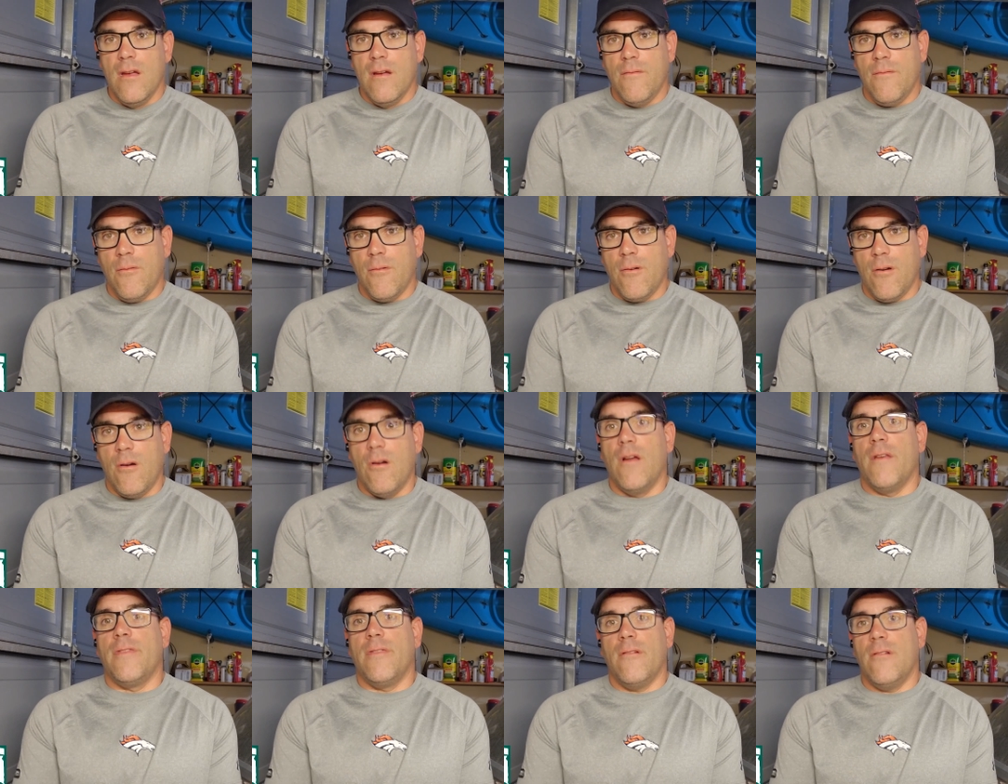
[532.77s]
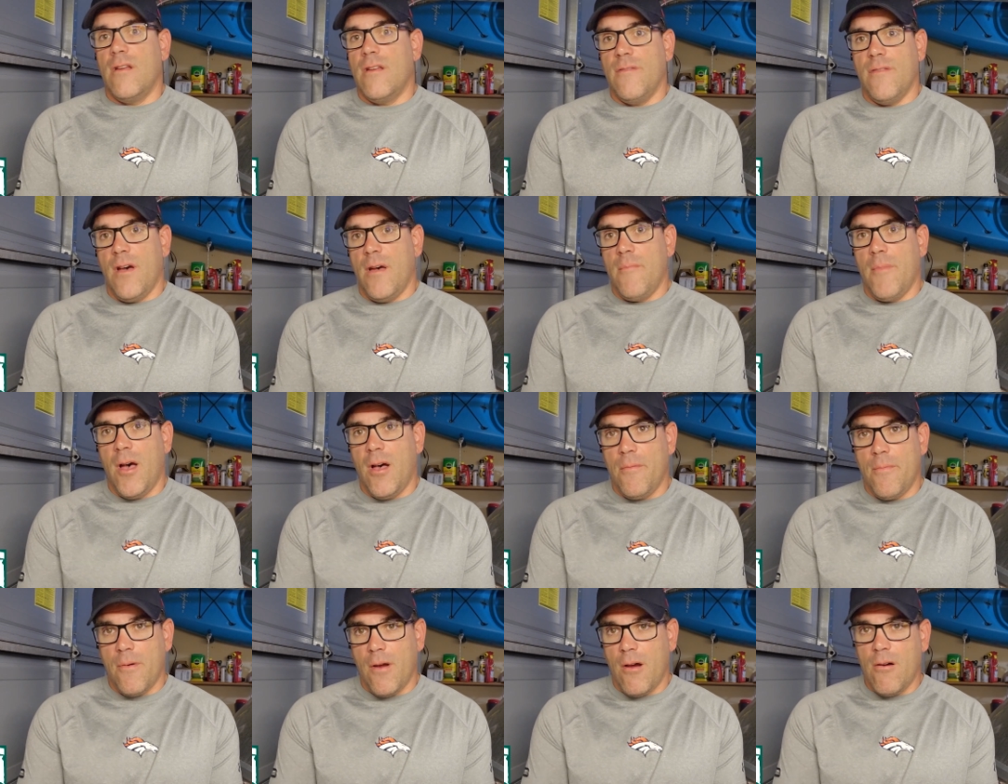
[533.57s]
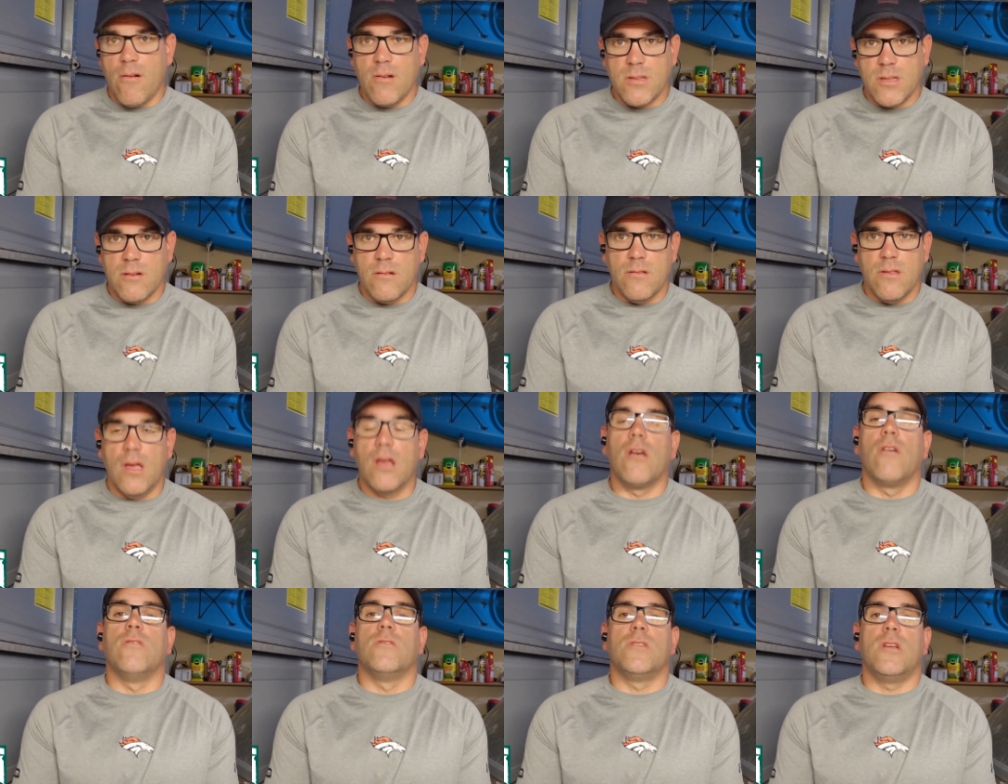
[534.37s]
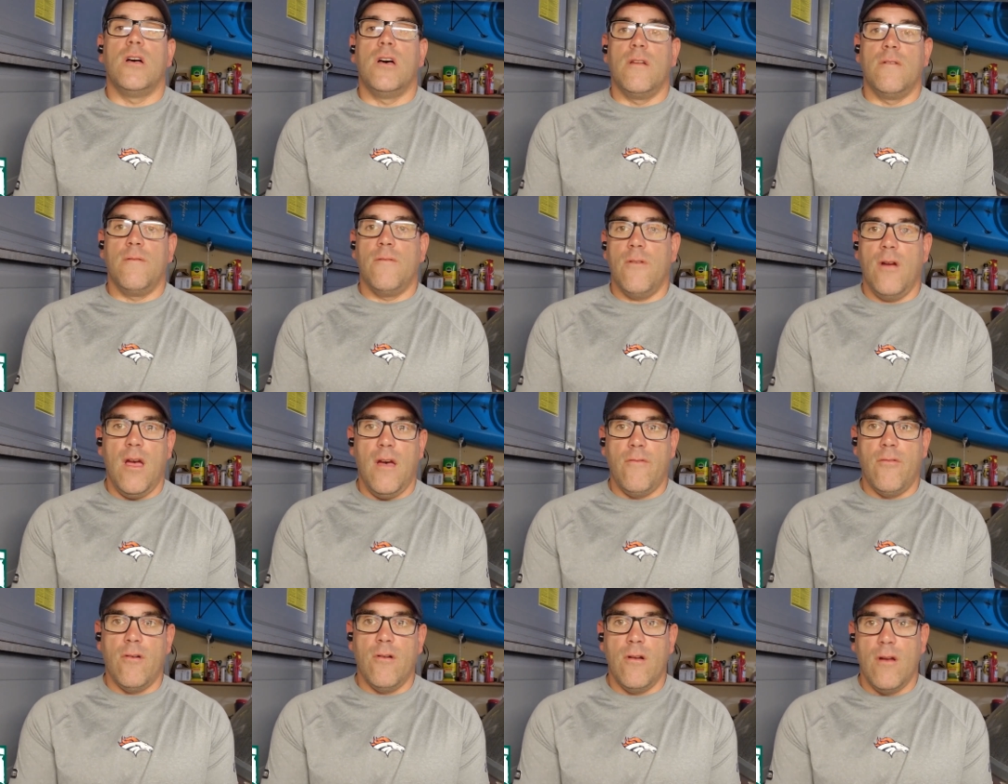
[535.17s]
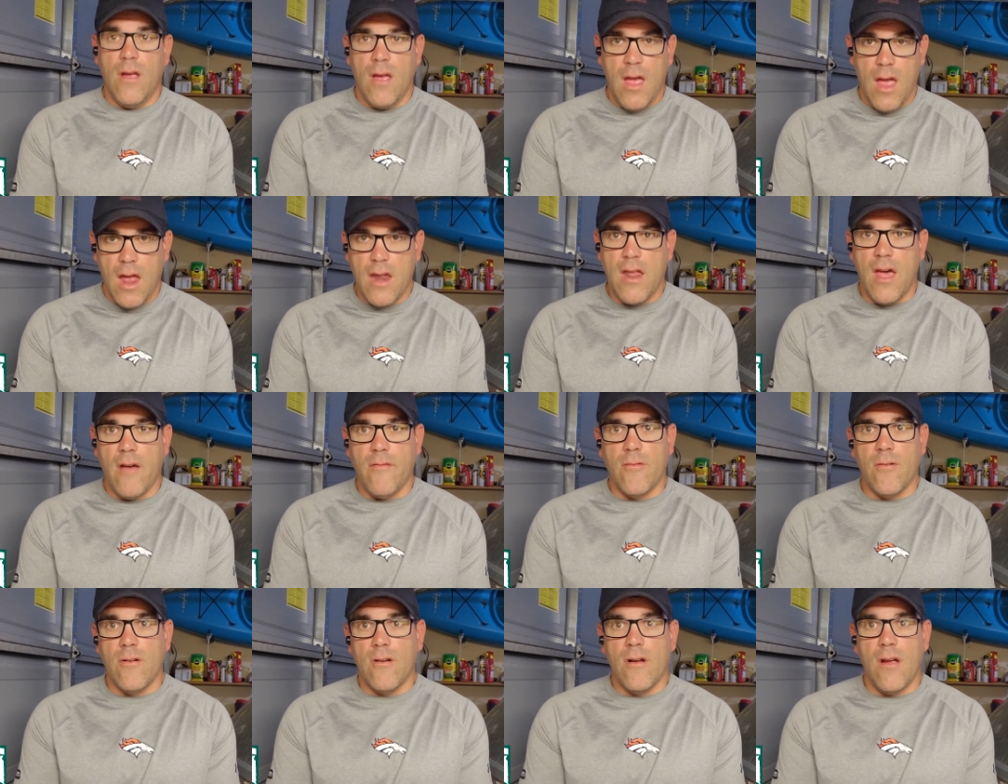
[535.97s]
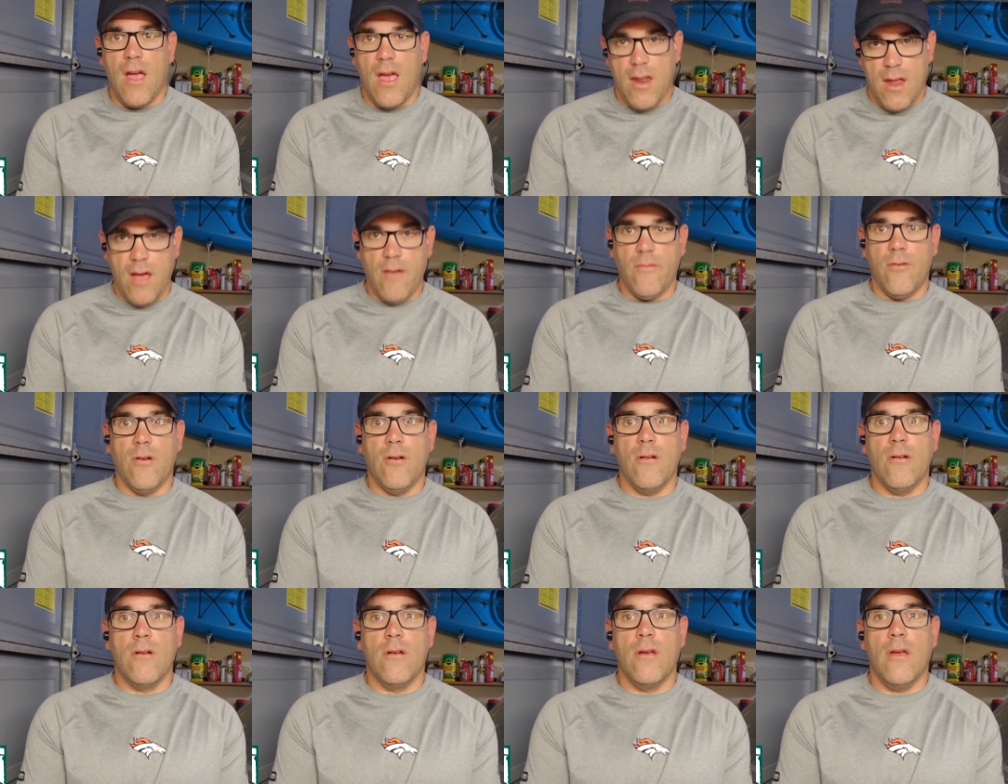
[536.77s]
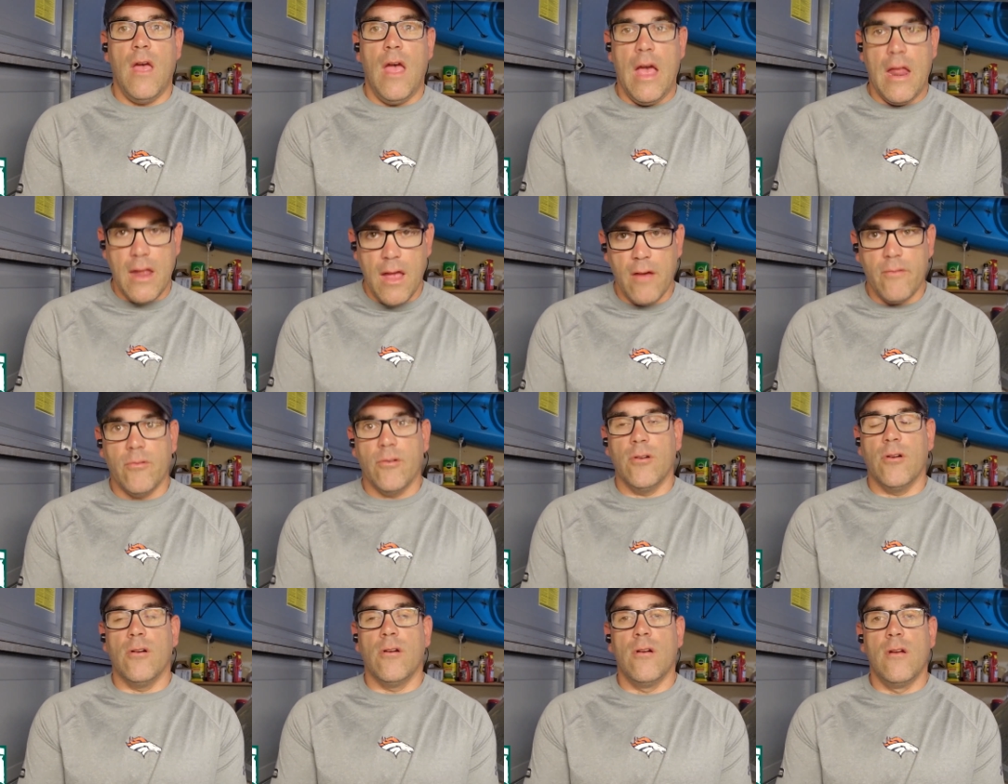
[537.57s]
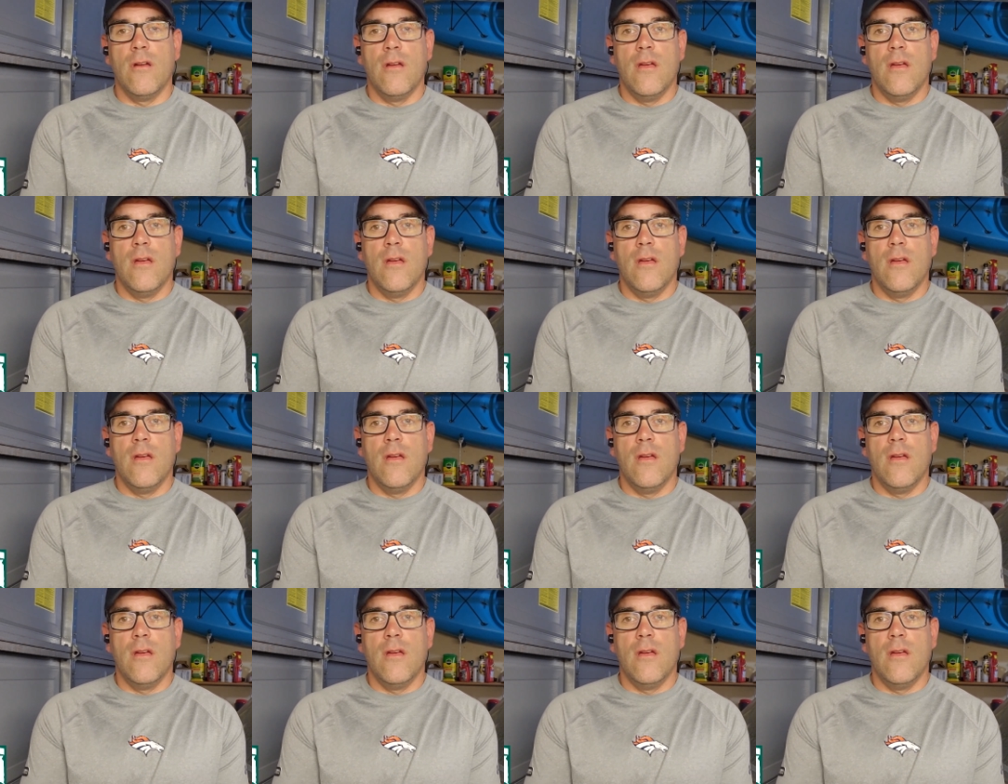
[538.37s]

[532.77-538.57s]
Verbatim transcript: four or a 35 mile per hour zone that goes on forever and ever and ever and ever